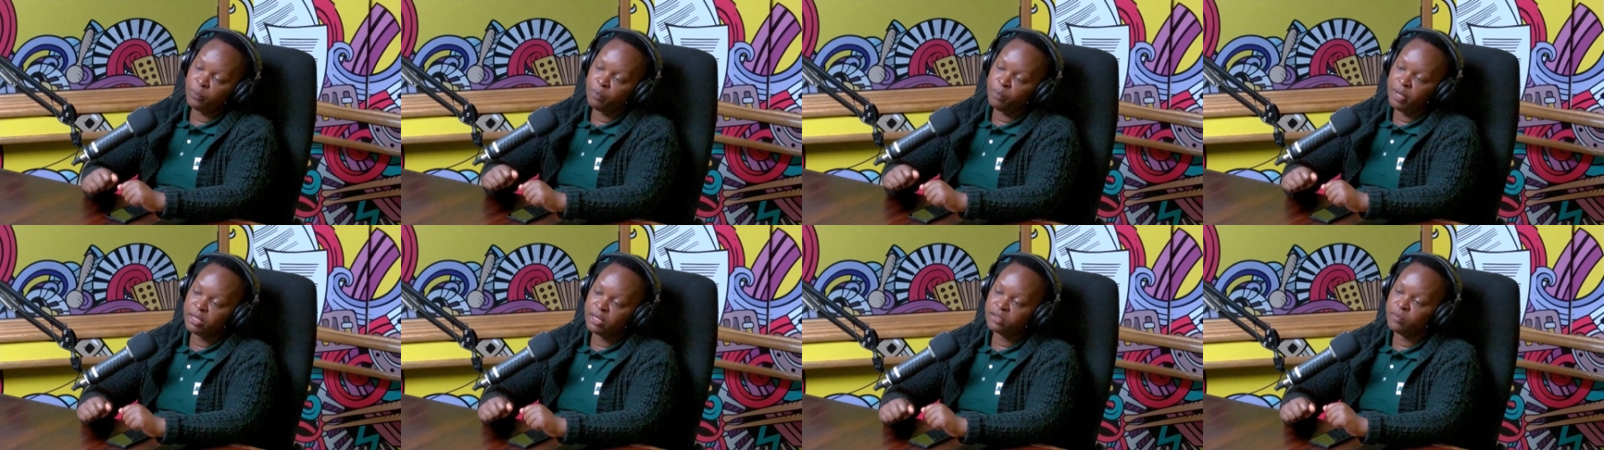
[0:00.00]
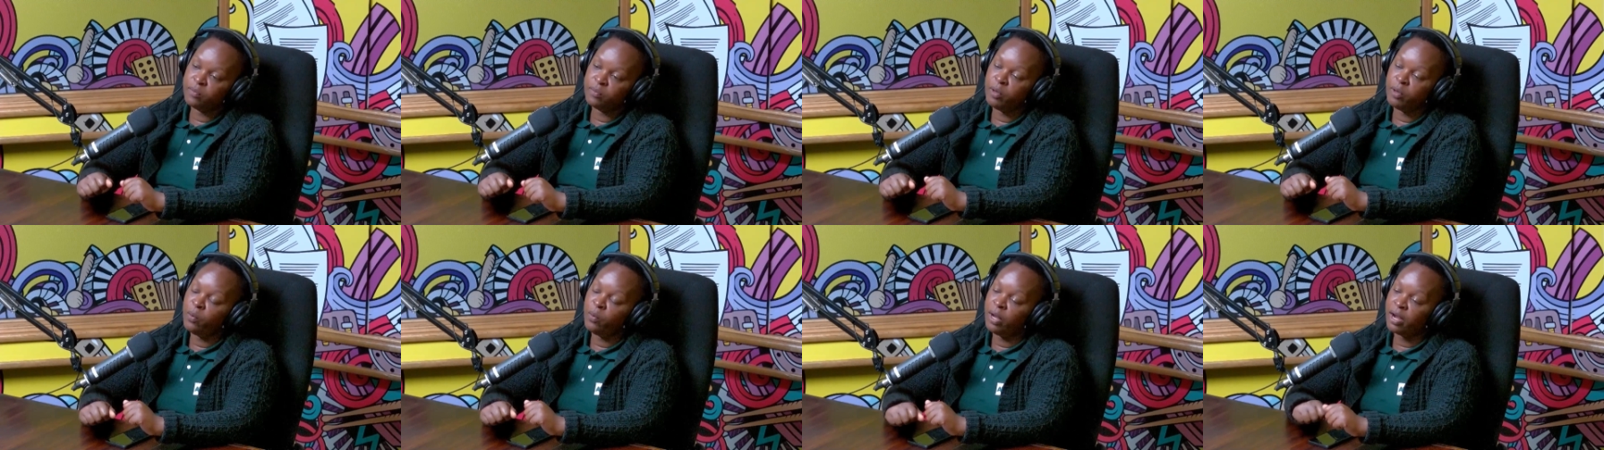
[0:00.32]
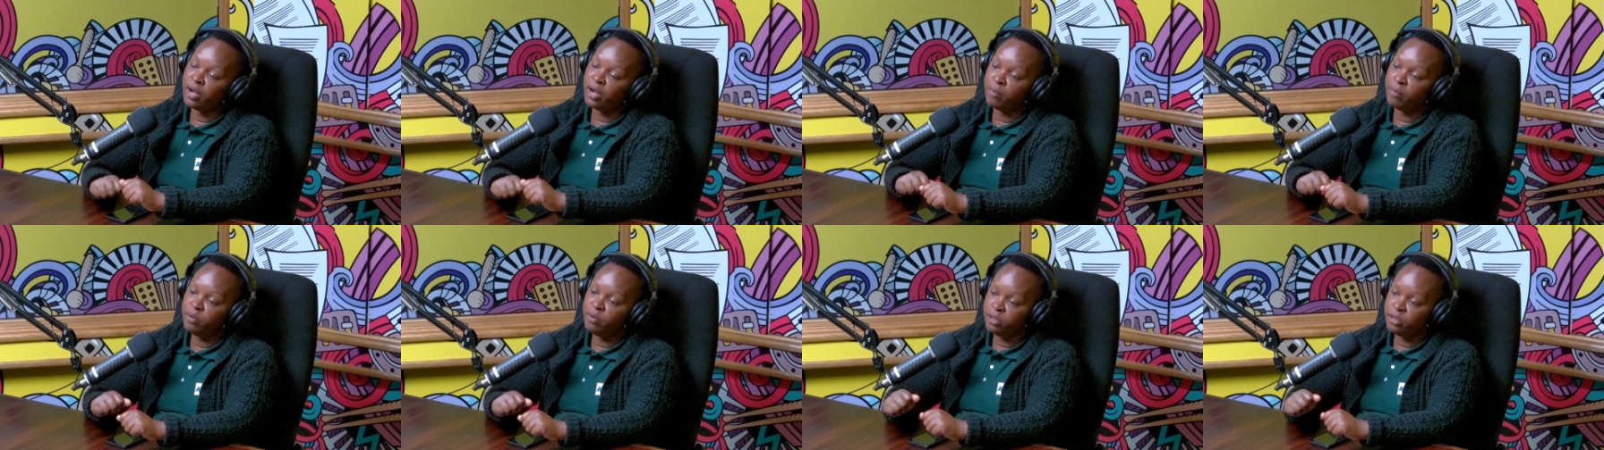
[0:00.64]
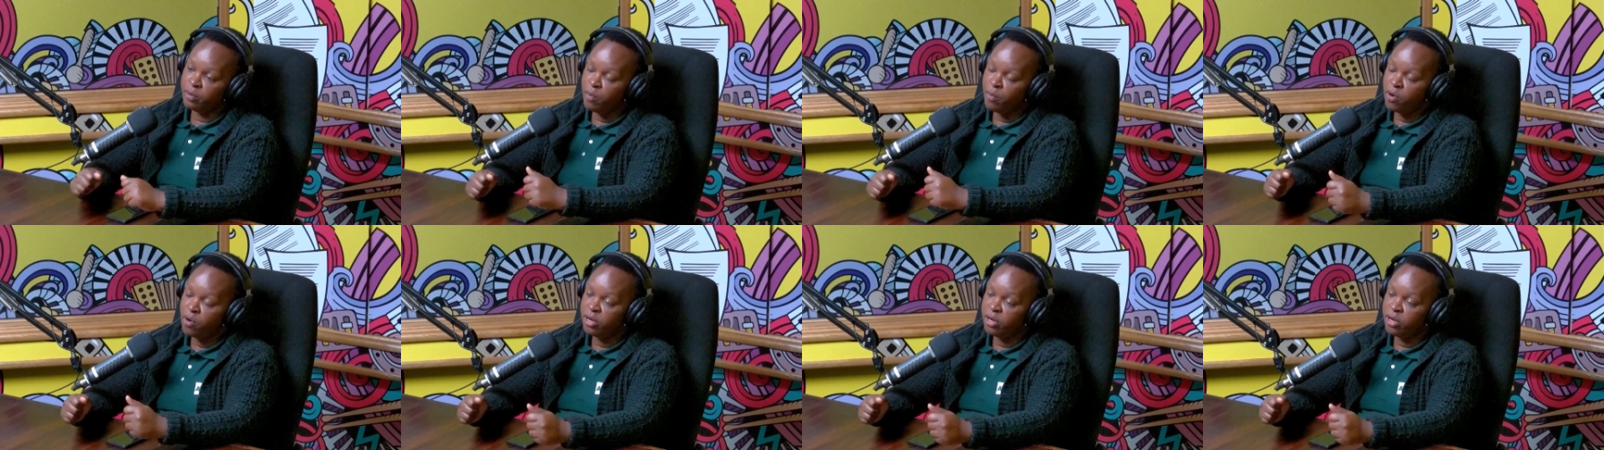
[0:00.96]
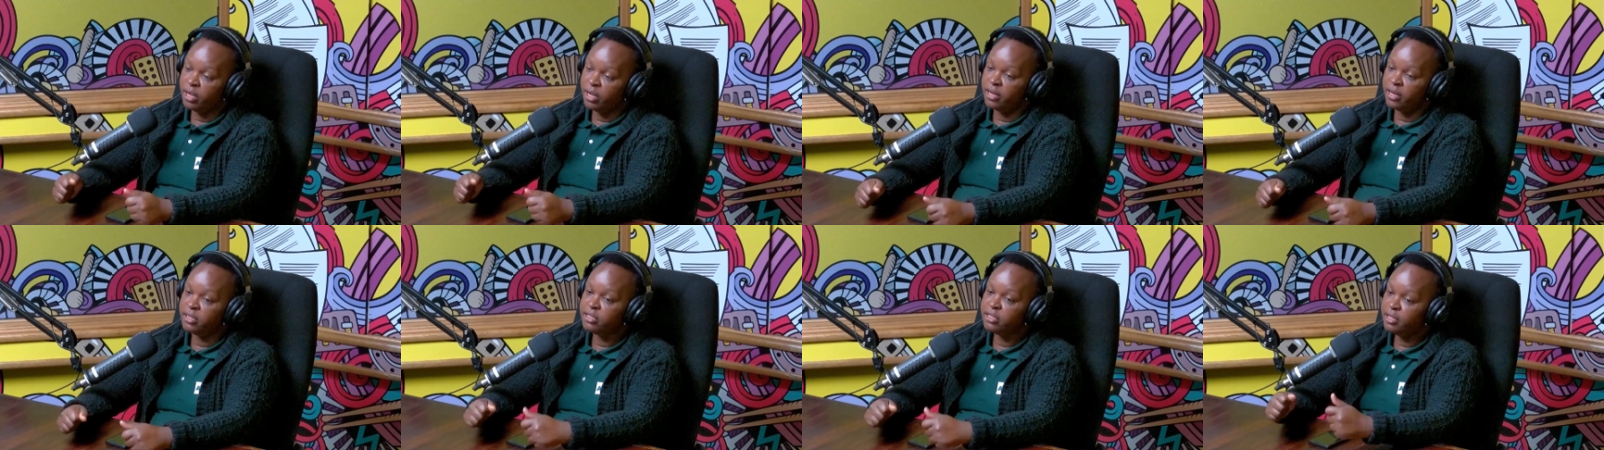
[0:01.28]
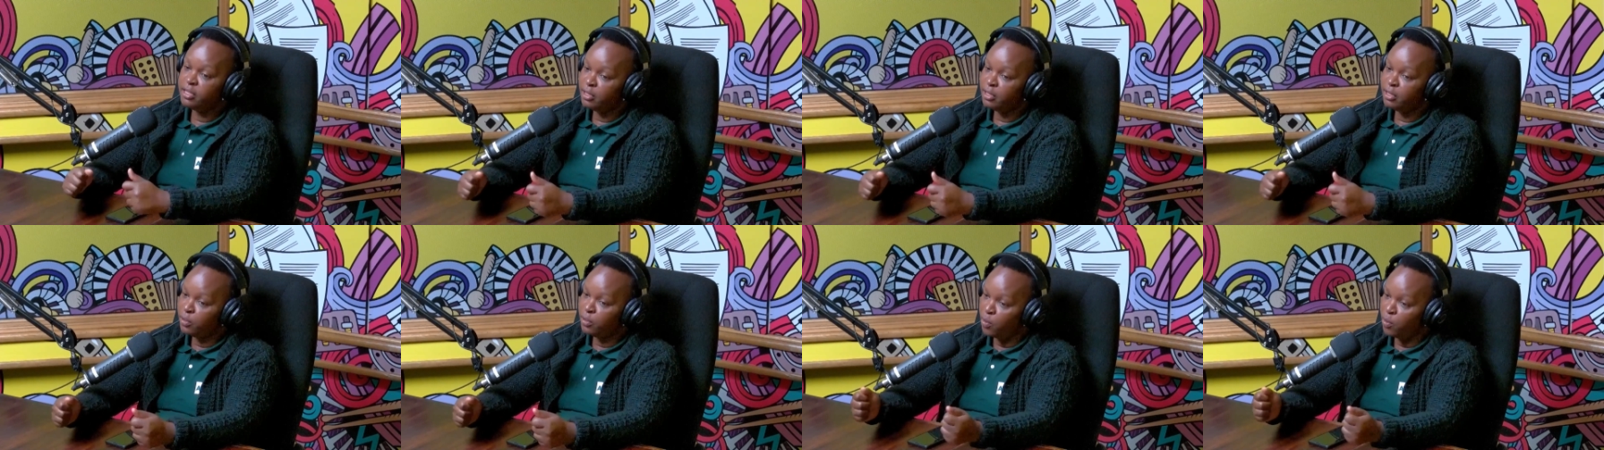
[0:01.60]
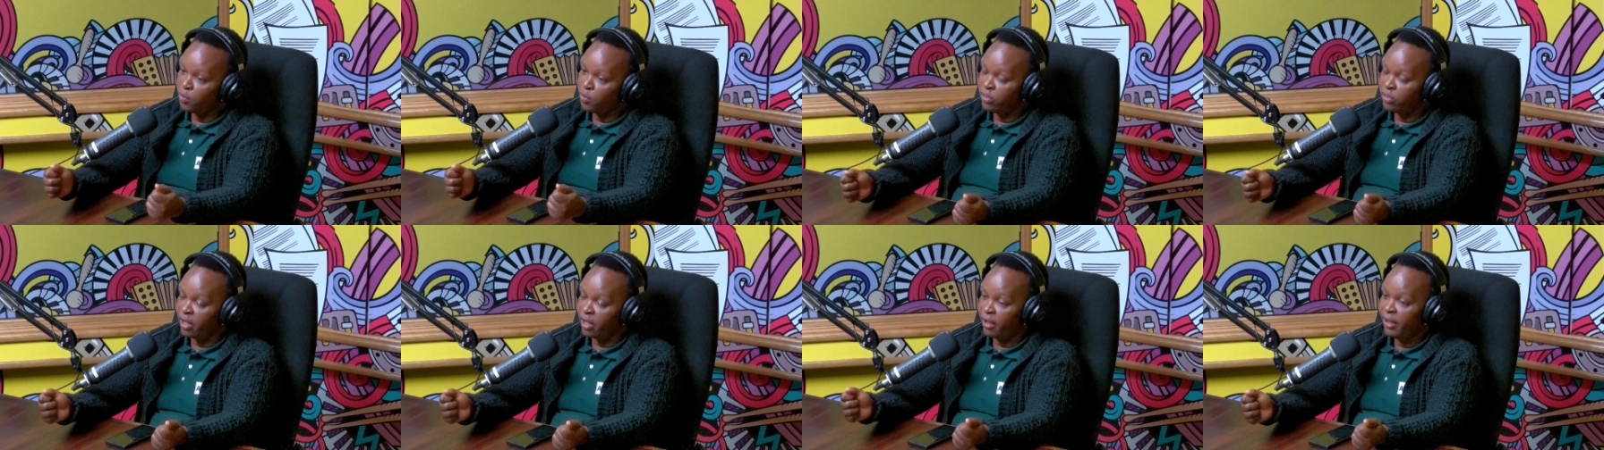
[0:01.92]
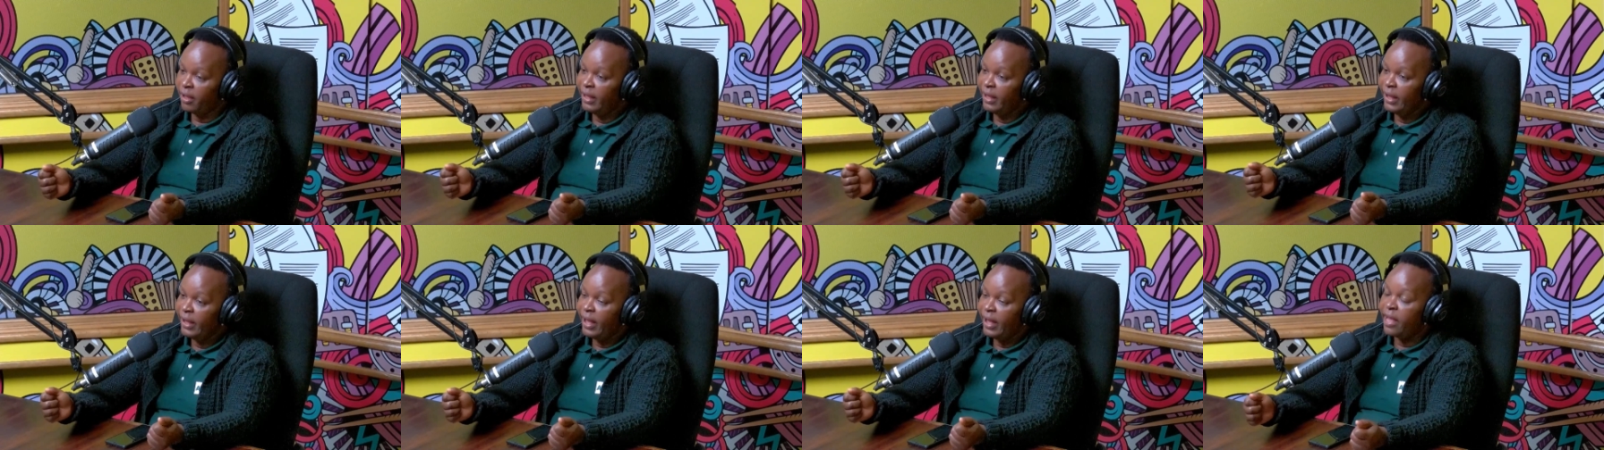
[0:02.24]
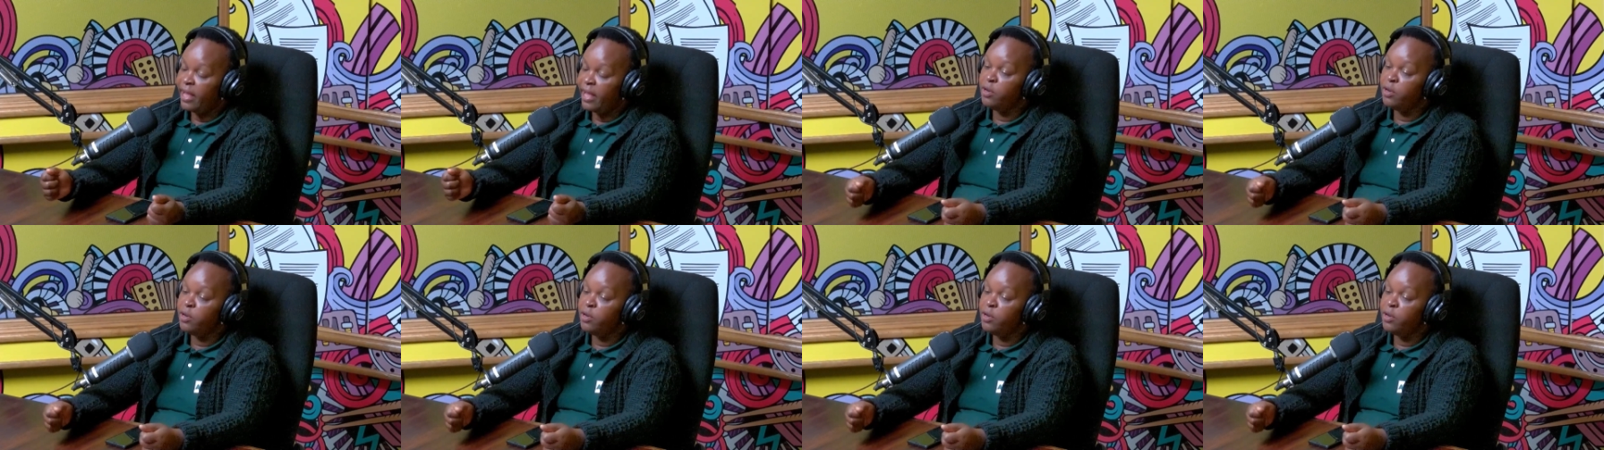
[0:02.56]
makes me wake up in the morning and still mm. go there mm-hmm.